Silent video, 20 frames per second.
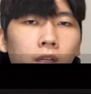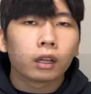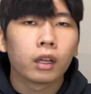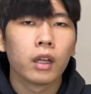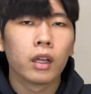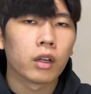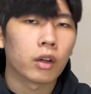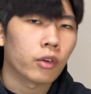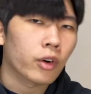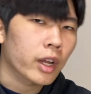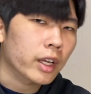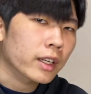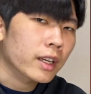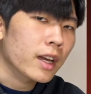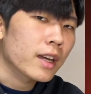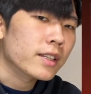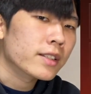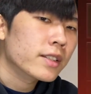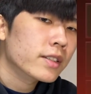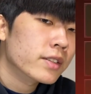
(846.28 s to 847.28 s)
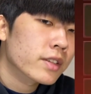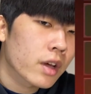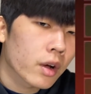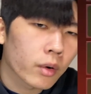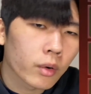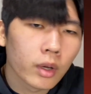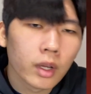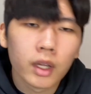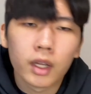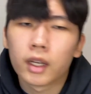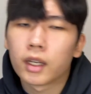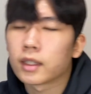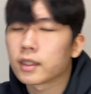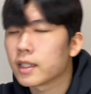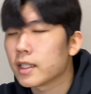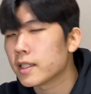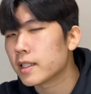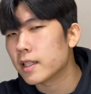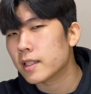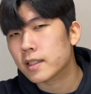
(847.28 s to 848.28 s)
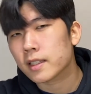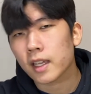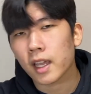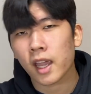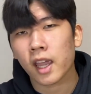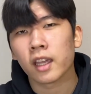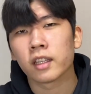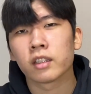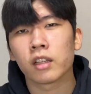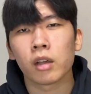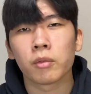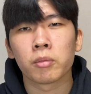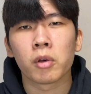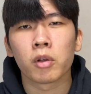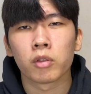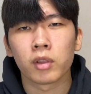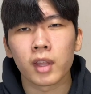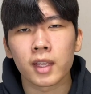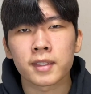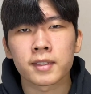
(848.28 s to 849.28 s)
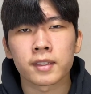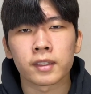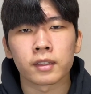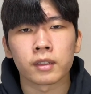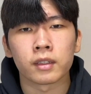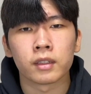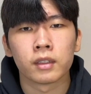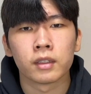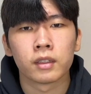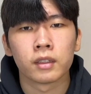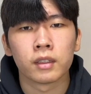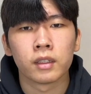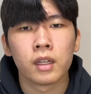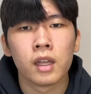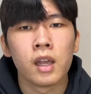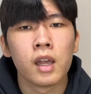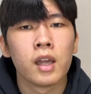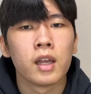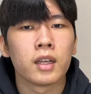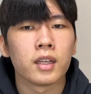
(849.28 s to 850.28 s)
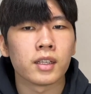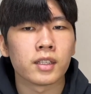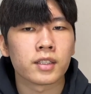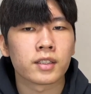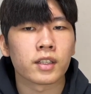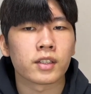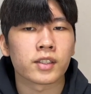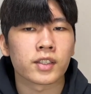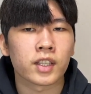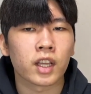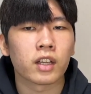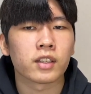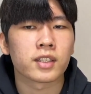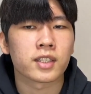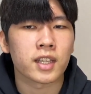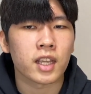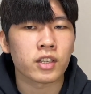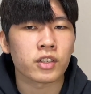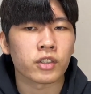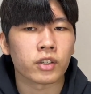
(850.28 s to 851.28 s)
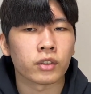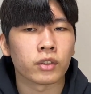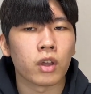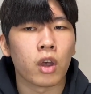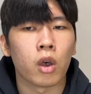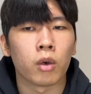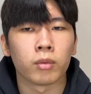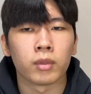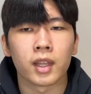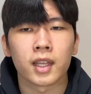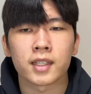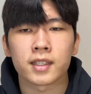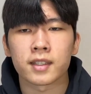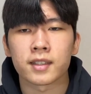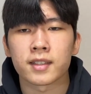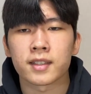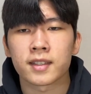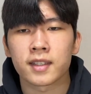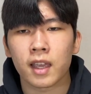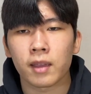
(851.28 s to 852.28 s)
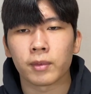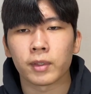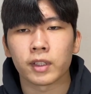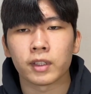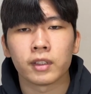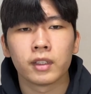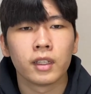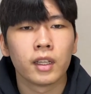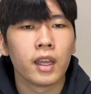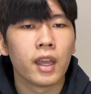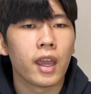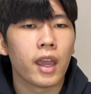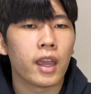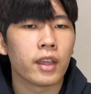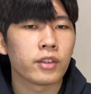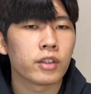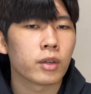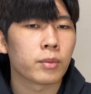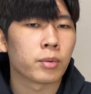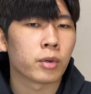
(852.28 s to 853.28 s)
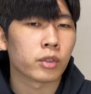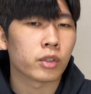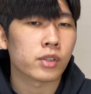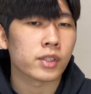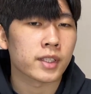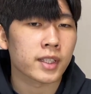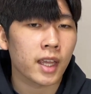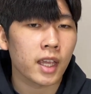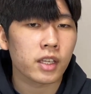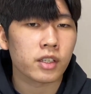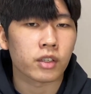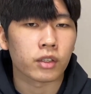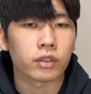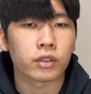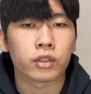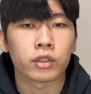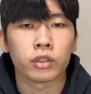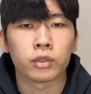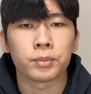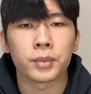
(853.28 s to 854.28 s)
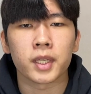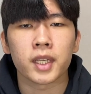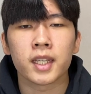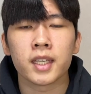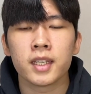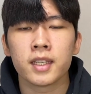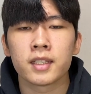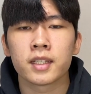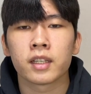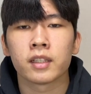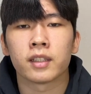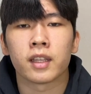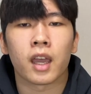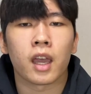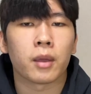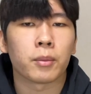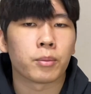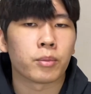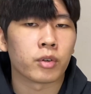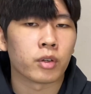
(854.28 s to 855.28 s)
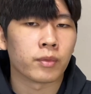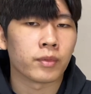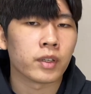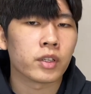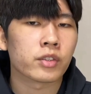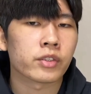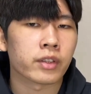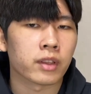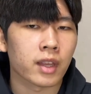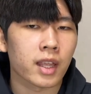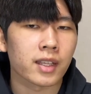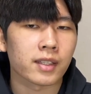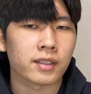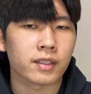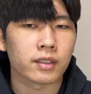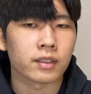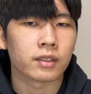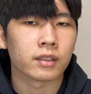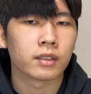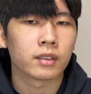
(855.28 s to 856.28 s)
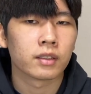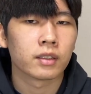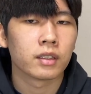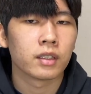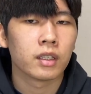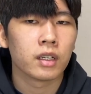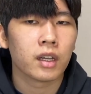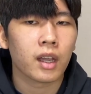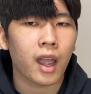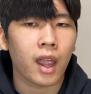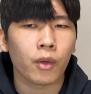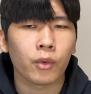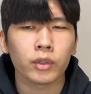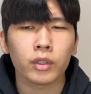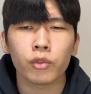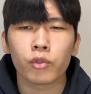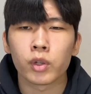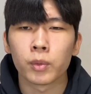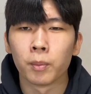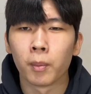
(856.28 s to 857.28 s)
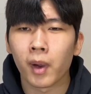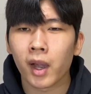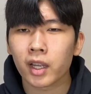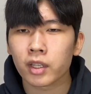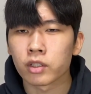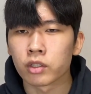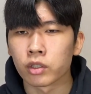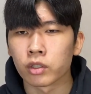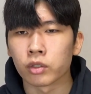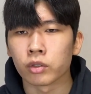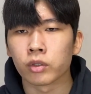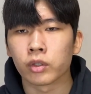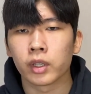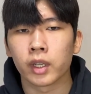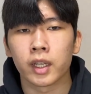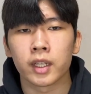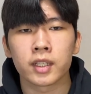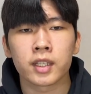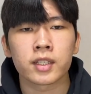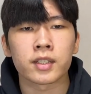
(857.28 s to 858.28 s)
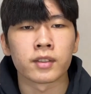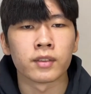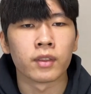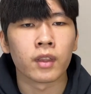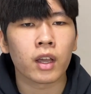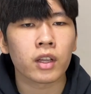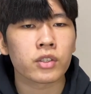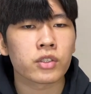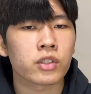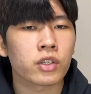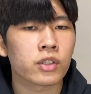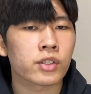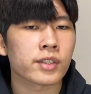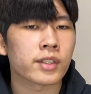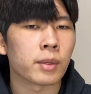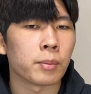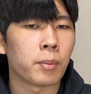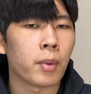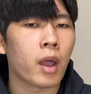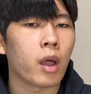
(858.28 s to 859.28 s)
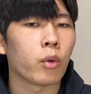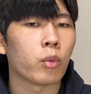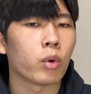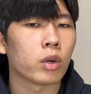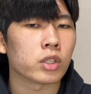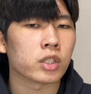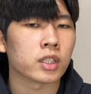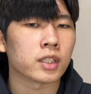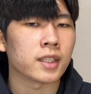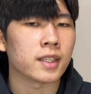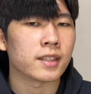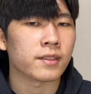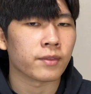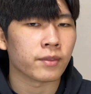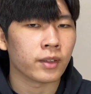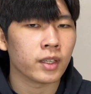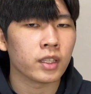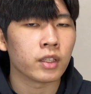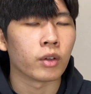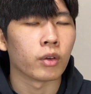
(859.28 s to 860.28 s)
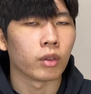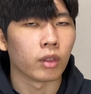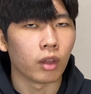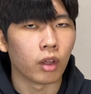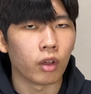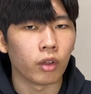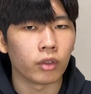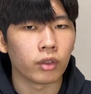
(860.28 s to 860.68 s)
Alright guys, so this is the end of our lesson. It's the start session of lesson 7 and your pronunciation could be easier than previous lesson. I want to remind you, it is not just about watching this video long,